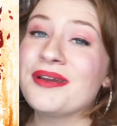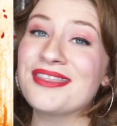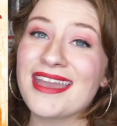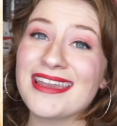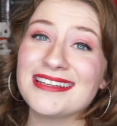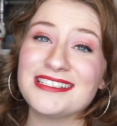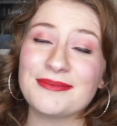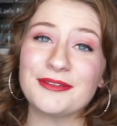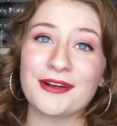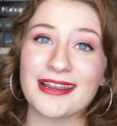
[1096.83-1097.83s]
With a
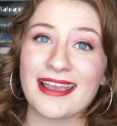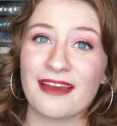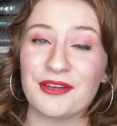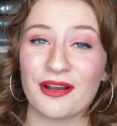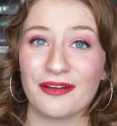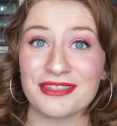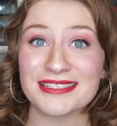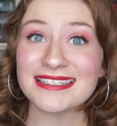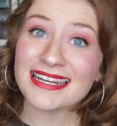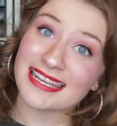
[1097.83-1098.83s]
demon wreaking havoc on the
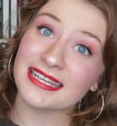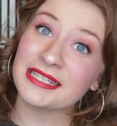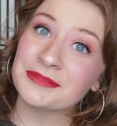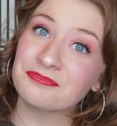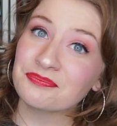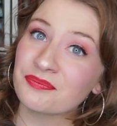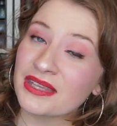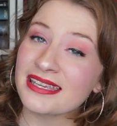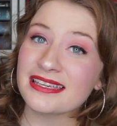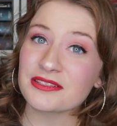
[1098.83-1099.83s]
city,
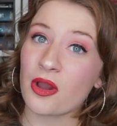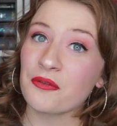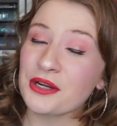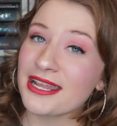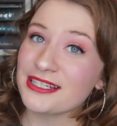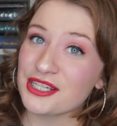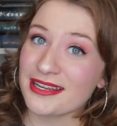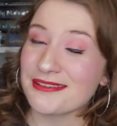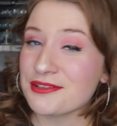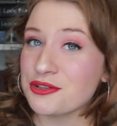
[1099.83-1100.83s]
he is offered a chance